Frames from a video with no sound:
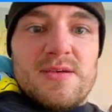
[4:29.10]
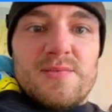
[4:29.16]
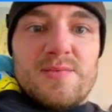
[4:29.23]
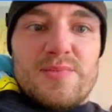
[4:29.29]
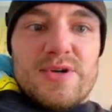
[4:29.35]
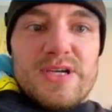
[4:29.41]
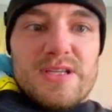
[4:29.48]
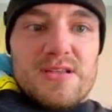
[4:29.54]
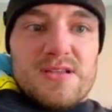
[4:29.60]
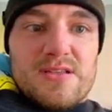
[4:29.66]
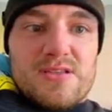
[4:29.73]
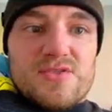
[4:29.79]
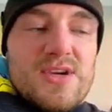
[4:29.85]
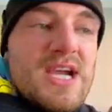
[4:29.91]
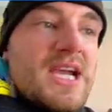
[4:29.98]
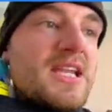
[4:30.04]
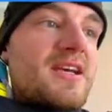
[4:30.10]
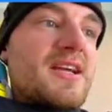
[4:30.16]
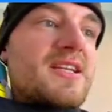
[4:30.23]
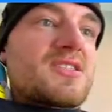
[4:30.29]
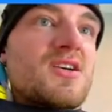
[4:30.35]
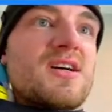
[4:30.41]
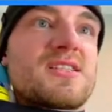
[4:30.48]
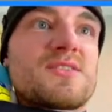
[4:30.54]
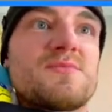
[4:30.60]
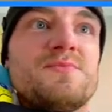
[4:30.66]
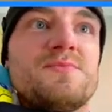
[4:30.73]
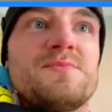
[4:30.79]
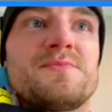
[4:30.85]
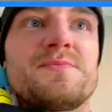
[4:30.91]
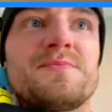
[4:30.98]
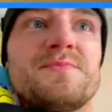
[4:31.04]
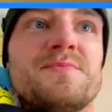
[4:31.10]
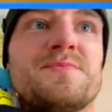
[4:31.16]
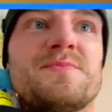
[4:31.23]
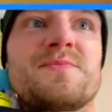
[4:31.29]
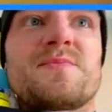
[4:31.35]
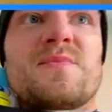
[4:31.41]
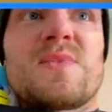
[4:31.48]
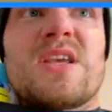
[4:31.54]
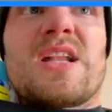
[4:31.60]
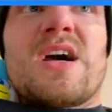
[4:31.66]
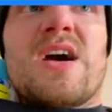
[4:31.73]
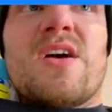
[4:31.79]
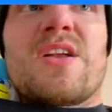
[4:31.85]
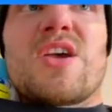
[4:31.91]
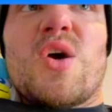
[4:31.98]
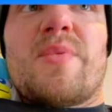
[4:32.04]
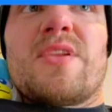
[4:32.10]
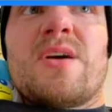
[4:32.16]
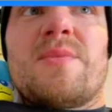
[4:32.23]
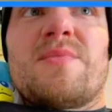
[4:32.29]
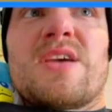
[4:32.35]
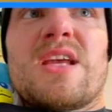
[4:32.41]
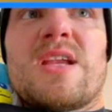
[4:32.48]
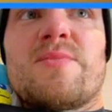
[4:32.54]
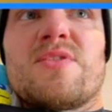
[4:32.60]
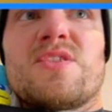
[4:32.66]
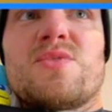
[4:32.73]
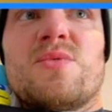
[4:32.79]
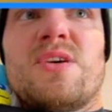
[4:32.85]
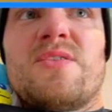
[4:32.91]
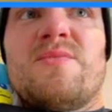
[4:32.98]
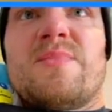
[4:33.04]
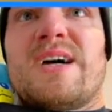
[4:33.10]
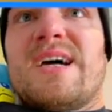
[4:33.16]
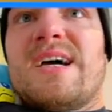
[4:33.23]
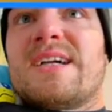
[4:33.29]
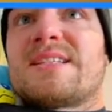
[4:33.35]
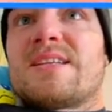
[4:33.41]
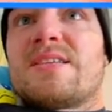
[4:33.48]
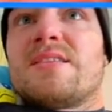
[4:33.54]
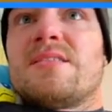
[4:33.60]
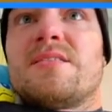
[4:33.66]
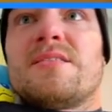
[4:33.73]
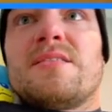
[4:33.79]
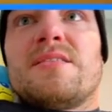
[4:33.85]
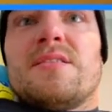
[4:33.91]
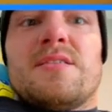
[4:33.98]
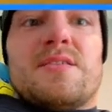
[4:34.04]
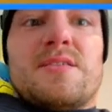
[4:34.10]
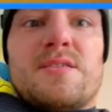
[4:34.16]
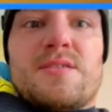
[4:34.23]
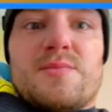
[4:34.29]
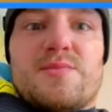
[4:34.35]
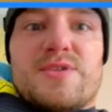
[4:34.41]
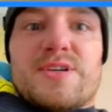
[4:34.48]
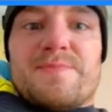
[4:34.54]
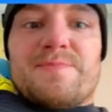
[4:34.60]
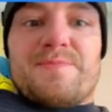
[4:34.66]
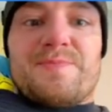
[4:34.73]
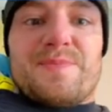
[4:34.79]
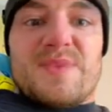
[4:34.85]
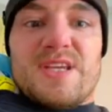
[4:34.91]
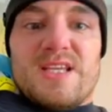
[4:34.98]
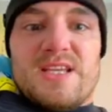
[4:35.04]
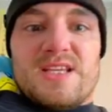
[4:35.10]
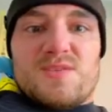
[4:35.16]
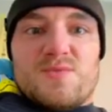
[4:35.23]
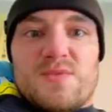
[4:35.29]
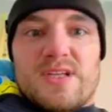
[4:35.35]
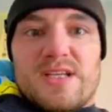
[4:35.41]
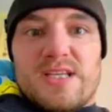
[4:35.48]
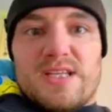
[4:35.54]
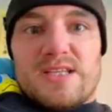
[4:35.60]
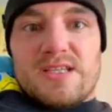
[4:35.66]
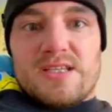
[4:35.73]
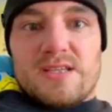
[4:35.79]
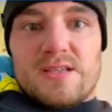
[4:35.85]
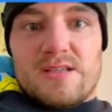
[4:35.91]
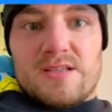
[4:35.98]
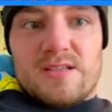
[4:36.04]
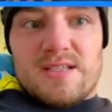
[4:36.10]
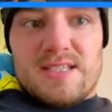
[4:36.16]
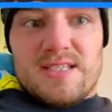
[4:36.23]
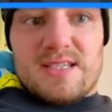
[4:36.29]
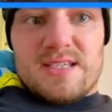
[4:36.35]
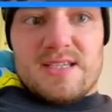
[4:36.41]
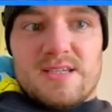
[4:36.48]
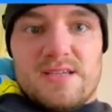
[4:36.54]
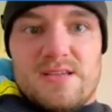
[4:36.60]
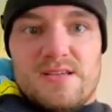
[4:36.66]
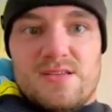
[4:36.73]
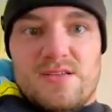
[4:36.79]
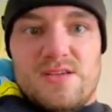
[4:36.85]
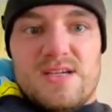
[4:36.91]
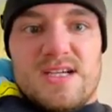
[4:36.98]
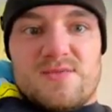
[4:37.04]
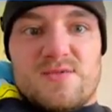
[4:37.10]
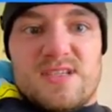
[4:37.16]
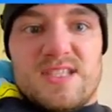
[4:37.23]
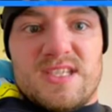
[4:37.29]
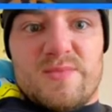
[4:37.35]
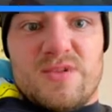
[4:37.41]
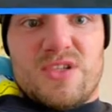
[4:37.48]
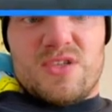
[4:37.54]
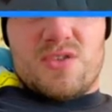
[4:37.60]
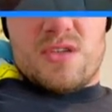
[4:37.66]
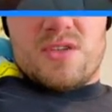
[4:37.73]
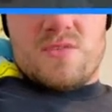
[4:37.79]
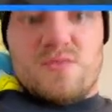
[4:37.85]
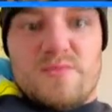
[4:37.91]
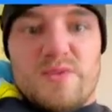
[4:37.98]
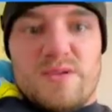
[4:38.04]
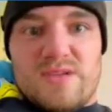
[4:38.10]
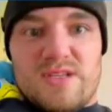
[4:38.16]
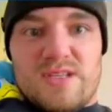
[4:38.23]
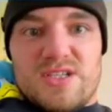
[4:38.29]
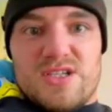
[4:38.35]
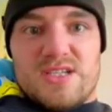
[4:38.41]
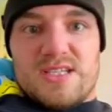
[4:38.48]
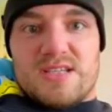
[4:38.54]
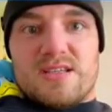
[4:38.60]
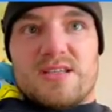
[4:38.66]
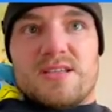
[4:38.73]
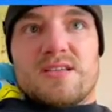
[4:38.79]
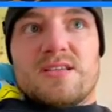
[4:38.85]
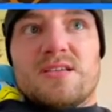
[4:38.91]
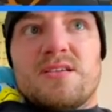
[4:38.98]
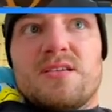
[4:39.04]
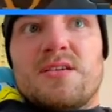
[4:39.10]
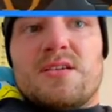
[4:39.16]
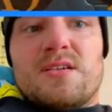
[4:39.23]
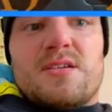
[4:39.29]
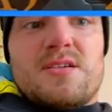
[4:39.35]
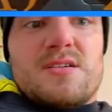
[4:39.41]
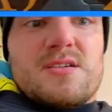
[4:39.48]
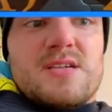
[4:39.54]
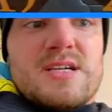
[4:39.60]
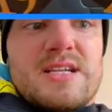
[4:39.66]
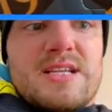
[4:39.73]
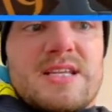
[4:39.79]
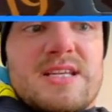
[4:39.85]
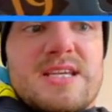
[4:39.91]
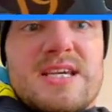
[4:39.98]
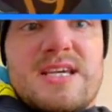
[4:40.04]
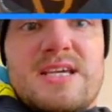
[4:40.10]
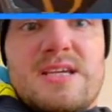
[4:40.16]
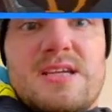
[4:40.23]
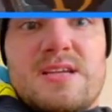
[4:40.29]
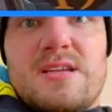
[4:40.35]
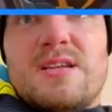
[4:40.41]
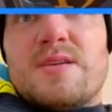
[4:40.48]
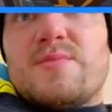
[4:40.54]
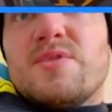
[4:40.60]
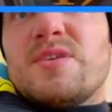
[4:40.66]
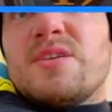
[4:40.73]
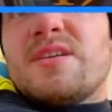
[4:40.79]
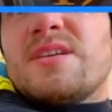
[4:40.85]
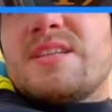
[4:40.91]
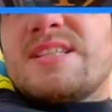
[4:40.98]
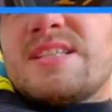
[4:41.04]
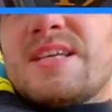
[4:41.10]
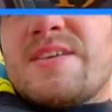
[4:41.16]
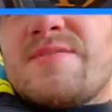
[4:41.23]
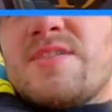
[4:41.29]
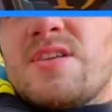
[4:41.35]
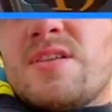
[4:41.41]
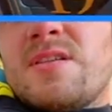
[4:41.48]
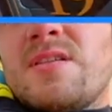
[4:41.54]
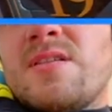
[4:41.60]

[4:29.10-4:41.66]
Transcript: But Dragonite's awesome. And I already opened up day number 12 by accident, but it is what it is. Let's see. You guys want to see me struggle? Let me adjust this. All right, day number seven.